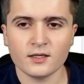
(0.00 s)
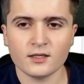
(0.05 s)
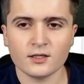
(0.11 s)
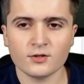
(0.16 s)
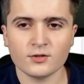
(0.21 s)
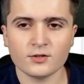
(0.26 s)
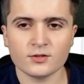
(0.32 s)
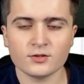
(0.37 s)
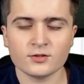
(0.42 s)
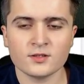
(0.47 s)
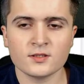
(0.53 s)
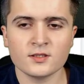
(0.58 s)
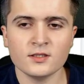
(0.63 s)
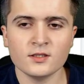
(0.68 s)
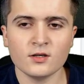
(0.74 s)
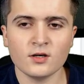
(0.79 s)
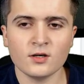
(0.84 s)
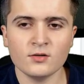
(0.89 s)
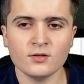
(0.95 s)
Now you
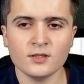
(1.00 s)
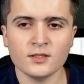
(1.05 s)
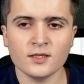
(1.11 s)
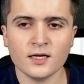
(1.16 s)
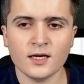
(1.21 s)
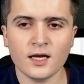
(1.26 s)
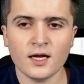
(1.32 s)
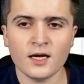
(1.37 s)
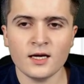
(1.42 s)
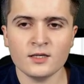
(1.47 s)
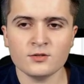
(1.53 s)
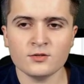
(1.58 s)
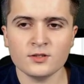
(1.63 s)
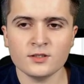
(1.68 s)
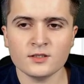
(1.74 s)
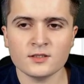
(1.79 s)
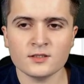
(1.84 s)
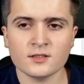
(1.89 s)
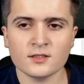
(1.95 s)
see only
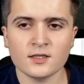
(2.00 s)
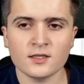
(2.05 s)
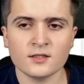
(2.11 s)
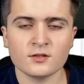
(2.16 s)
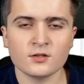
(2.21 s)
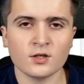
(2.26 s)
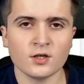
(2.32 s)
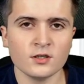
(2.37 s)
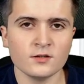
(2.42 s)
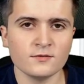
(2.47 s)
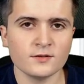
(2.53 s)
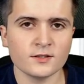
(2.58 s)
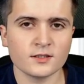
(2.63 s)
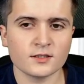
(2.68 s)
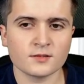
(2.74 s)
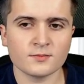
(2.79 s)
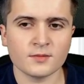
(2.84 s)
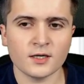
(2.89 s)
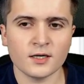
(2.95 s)
addressed and config
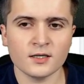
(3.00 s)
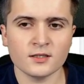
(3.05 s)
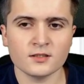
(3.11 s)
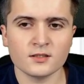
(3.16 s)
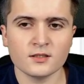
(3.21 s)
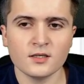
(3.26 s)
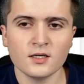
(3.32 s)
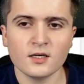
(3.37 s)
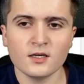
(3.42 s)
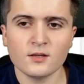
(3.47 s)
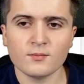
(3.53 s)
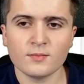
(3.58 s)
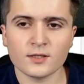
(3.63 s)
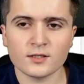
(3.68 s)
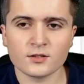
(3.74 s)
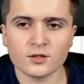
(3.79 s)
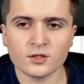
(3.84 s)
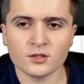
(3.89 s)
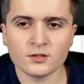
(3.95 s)
is marked,
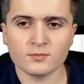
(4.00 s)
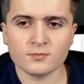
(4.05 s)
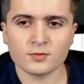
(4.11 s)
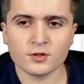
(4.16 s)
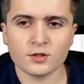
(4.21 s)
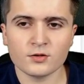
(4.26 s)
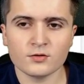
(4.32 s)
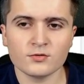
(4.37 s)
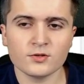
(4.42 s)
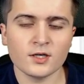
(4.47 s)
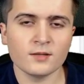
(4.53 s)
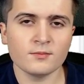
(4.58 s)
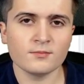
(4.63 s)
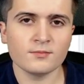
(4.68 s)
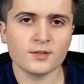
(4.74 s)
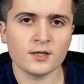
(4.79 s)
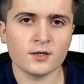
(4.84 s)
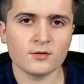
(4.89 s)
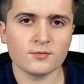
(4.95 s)
but not program,
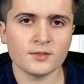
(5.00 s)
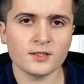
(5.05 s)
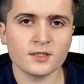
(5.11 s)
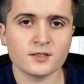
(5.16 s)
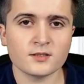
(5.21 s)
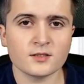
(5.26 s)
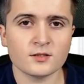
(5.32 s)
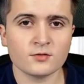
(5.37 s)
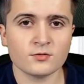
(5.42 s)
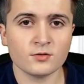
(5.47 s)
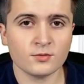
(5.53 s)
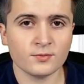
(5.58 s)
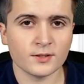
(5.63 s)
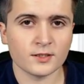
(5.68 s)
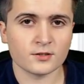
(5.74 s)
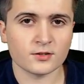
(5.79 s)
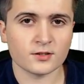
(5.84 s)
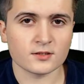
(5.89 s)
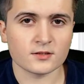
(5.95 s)
parameters and group
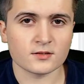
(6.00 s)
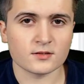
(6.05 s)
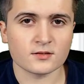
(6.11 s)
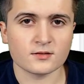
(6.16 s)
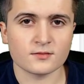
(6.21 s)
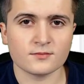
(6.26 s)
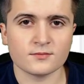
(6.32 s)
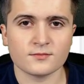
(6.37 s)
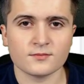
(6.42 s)
addresses.